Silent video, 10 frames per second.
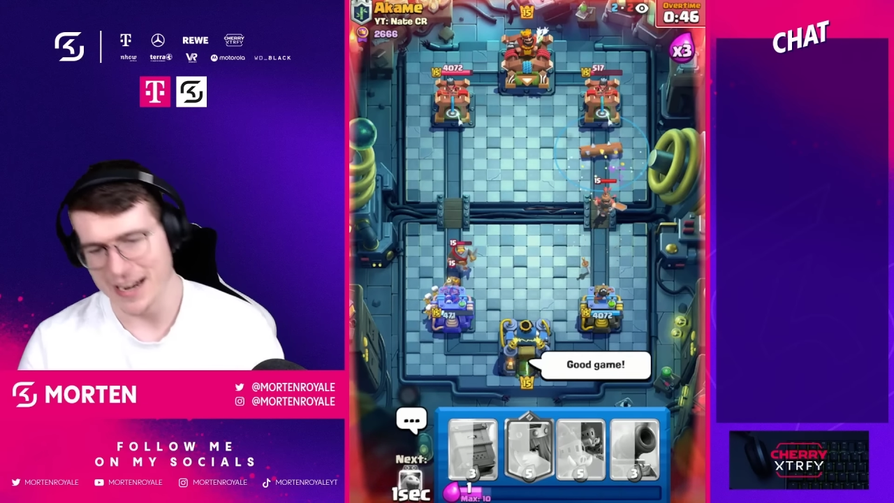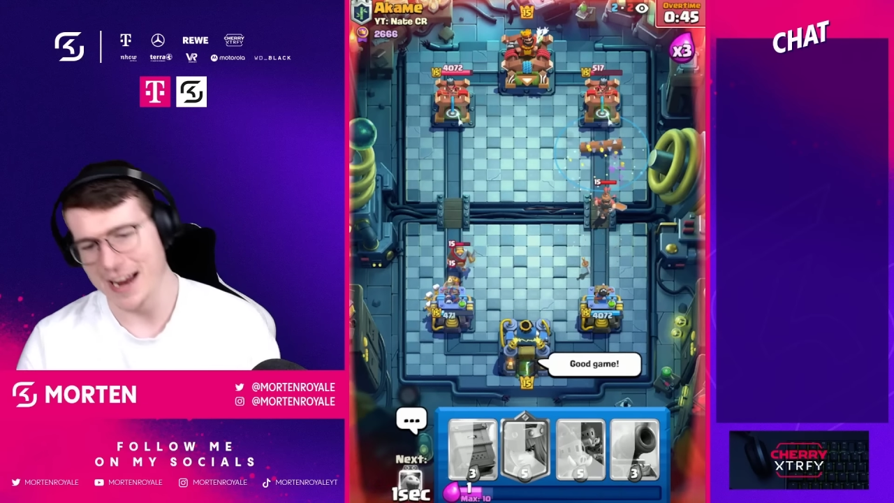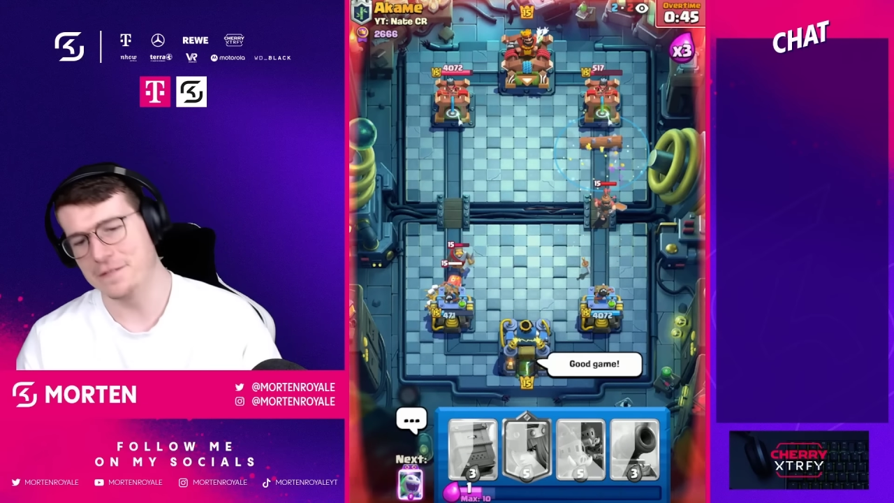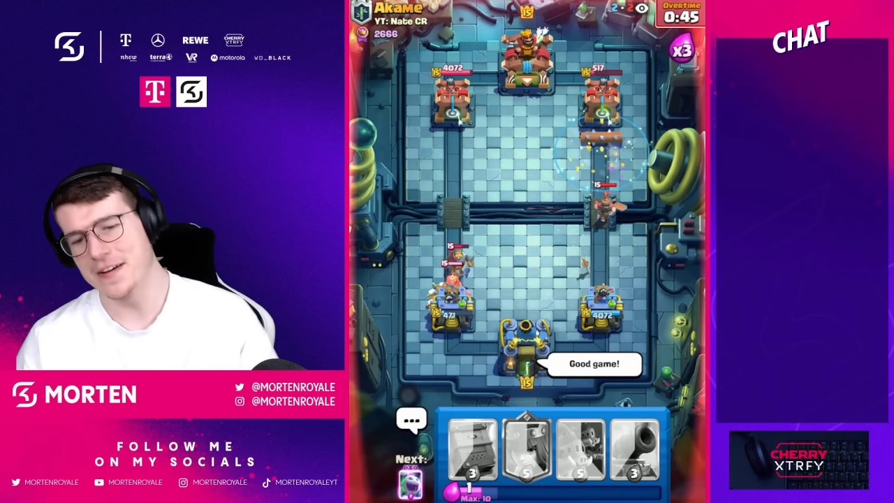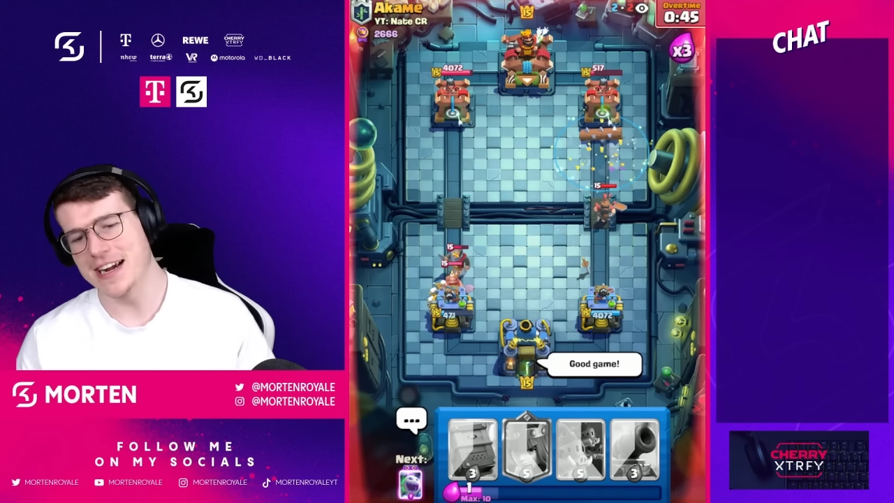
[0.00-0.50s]

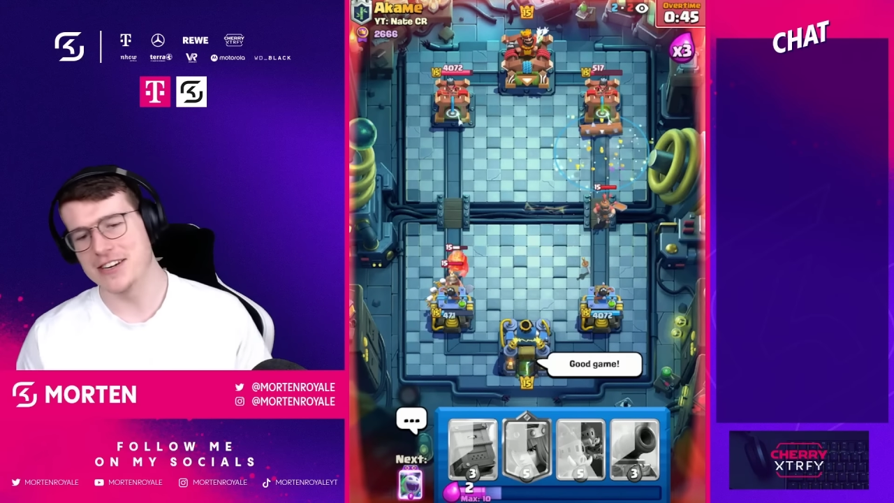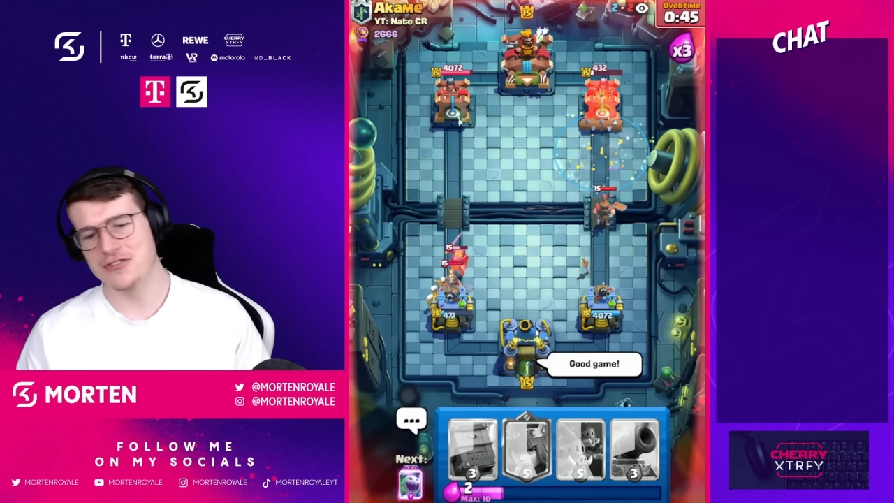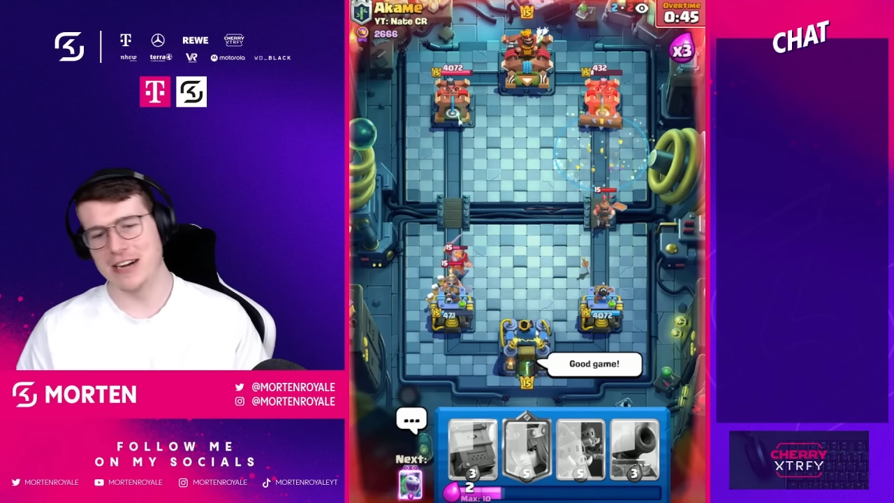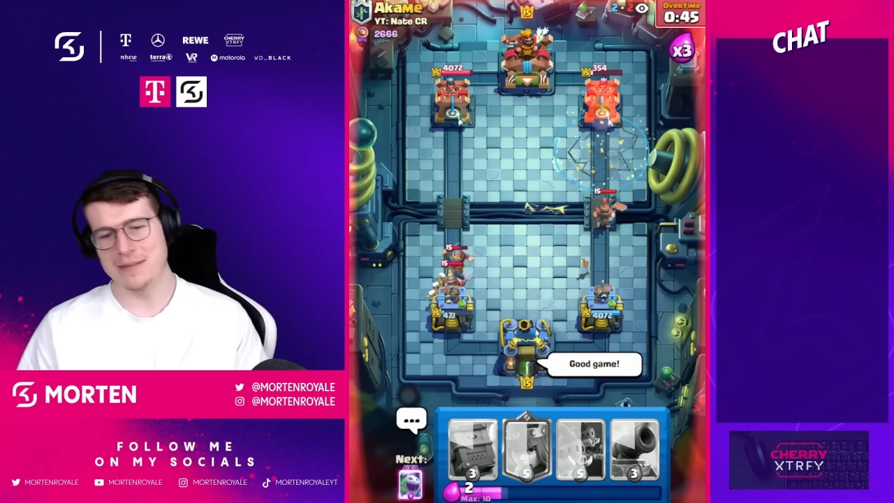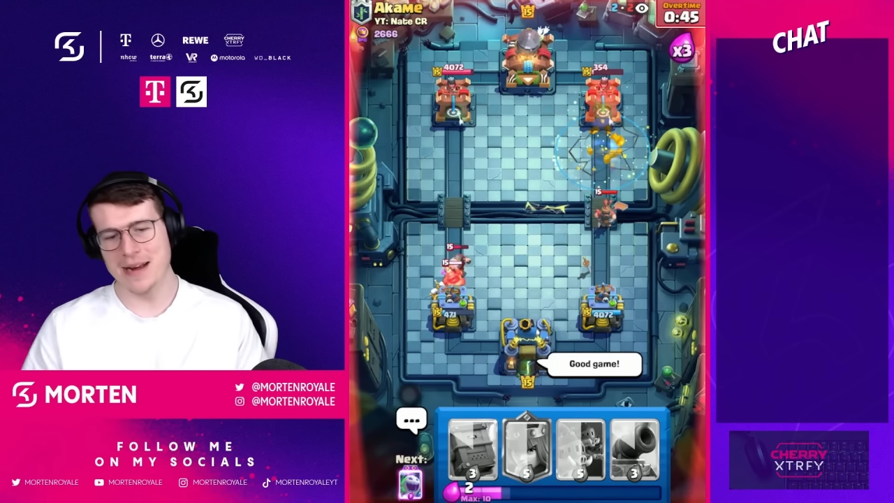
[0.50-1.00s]
I think I
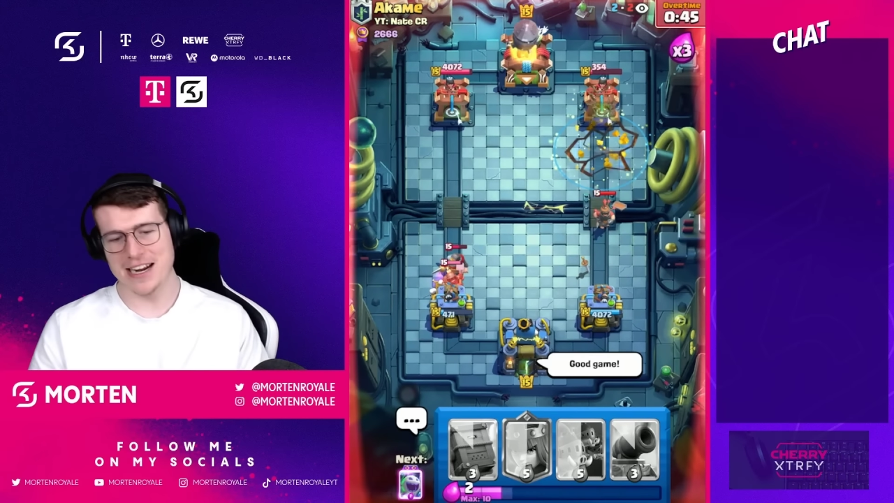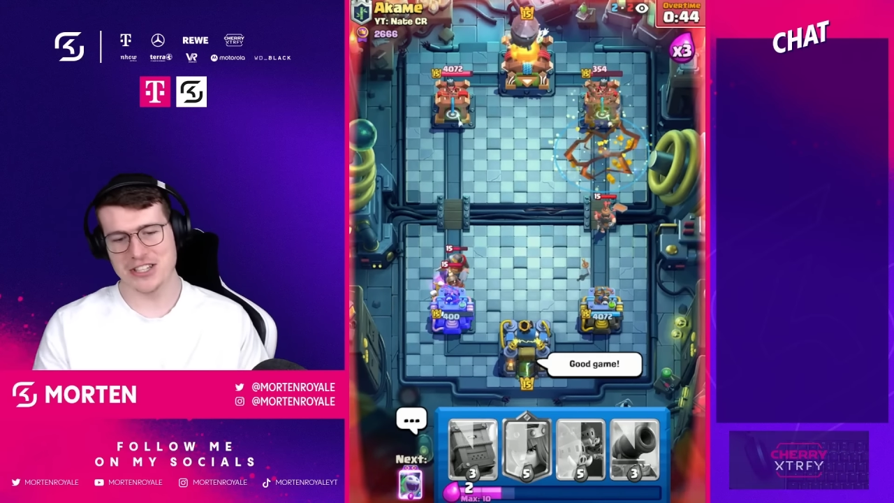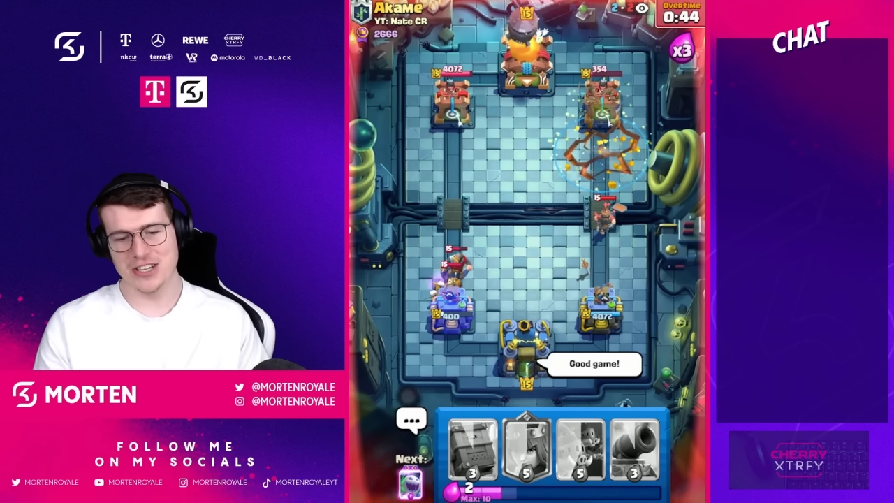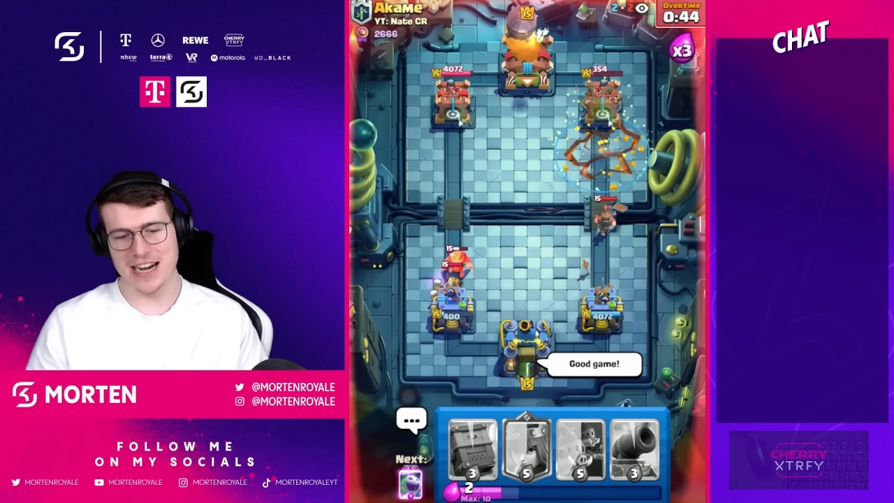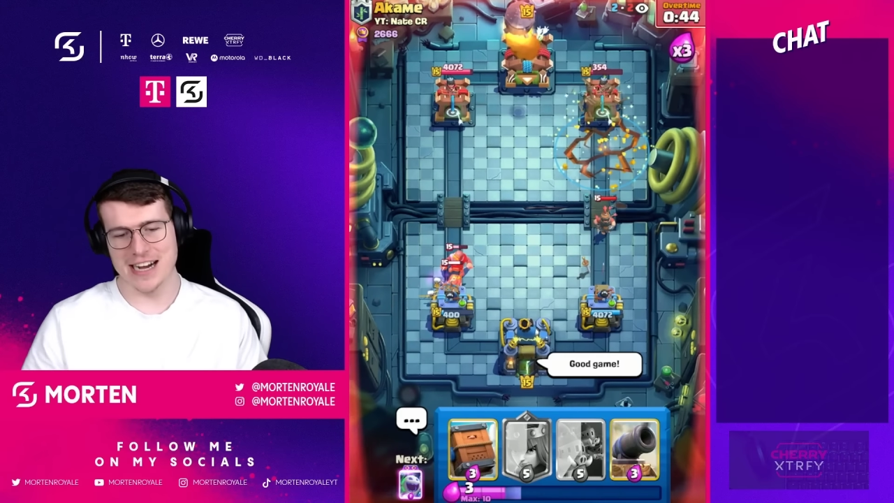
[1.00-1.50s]
tried my
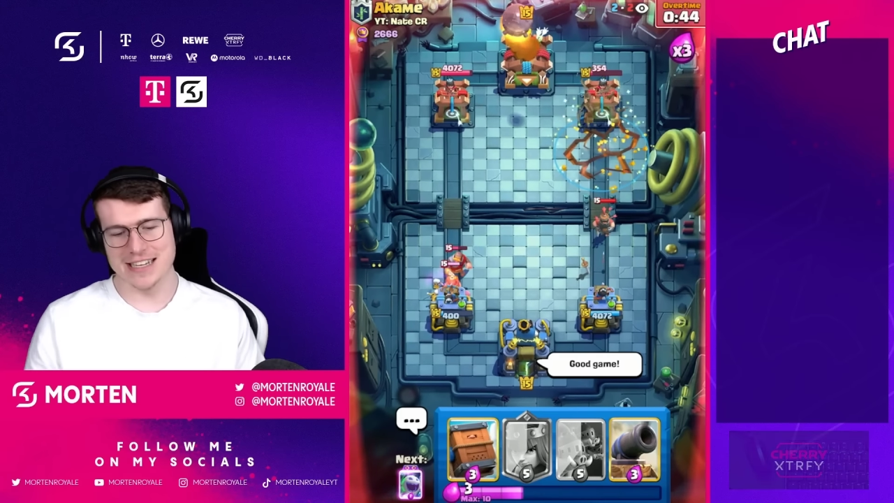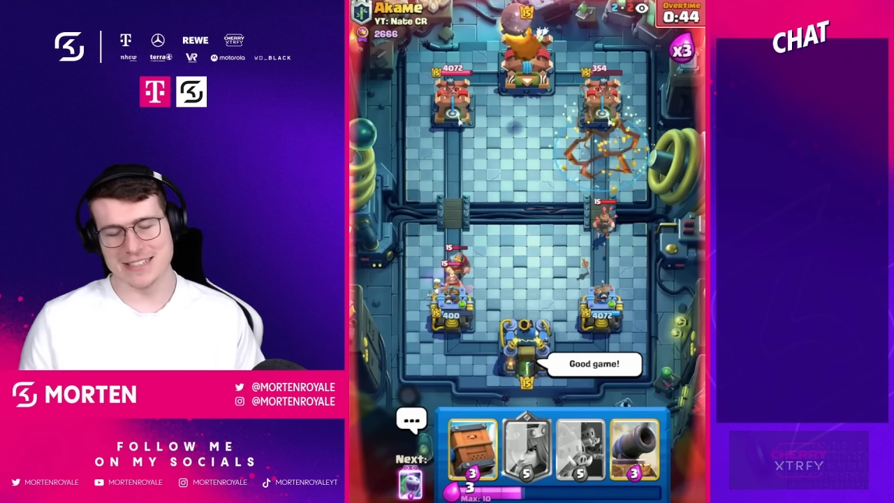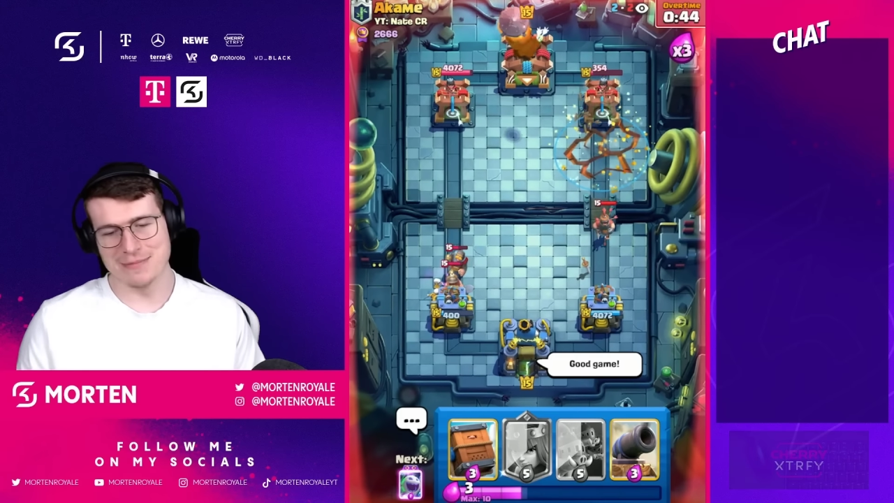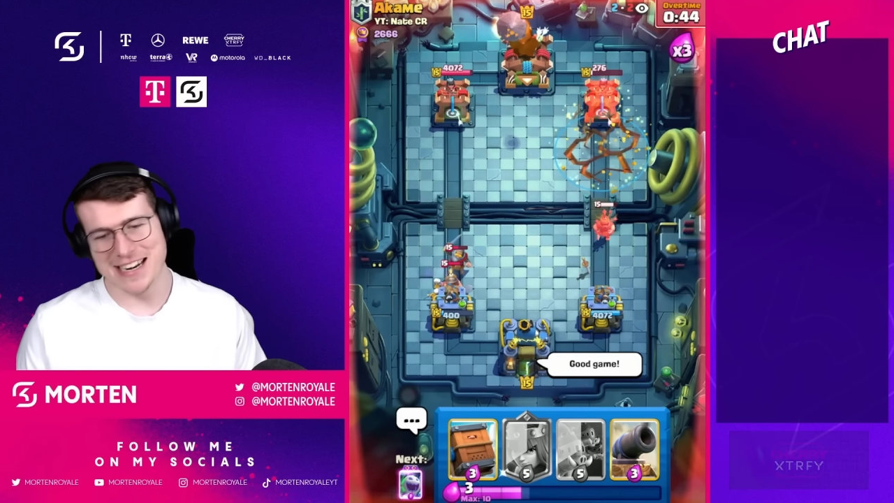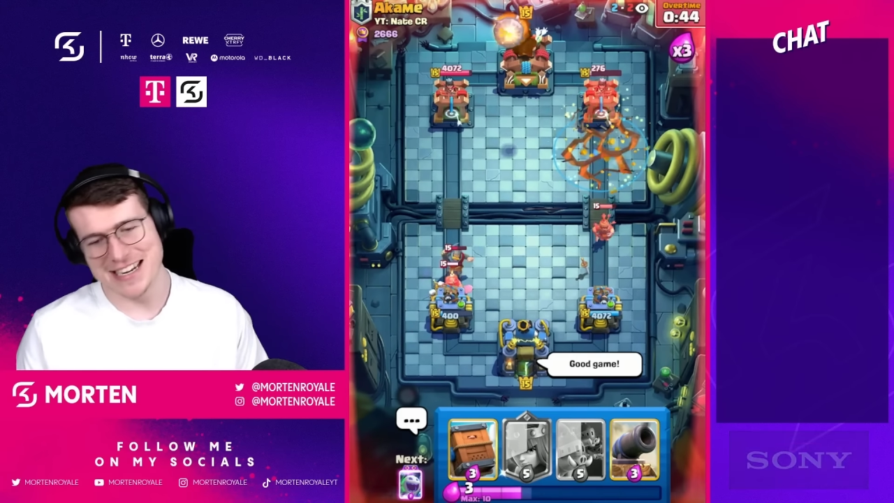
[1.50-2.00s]
actually hardest, man.